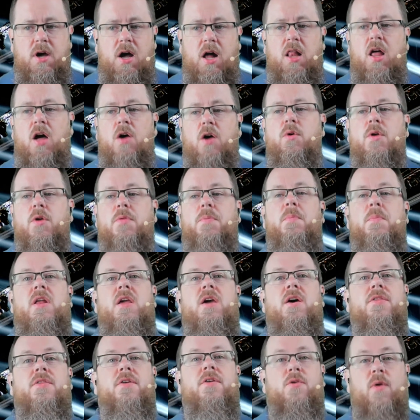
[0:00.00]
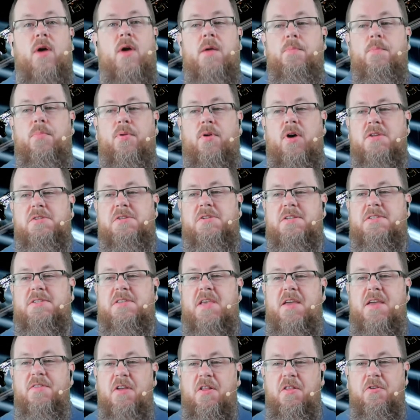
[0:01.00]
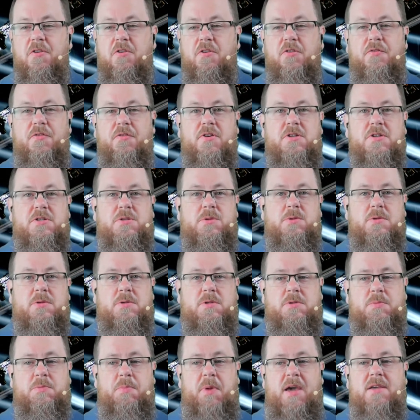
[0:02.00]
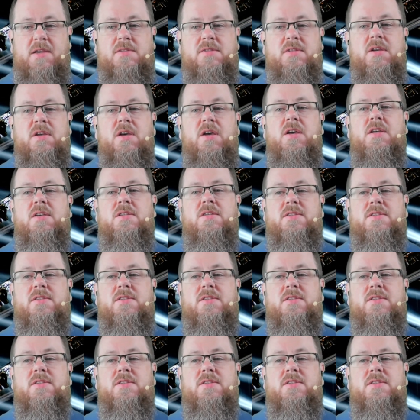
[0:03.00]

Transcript: Along with many other great projects in the local first space,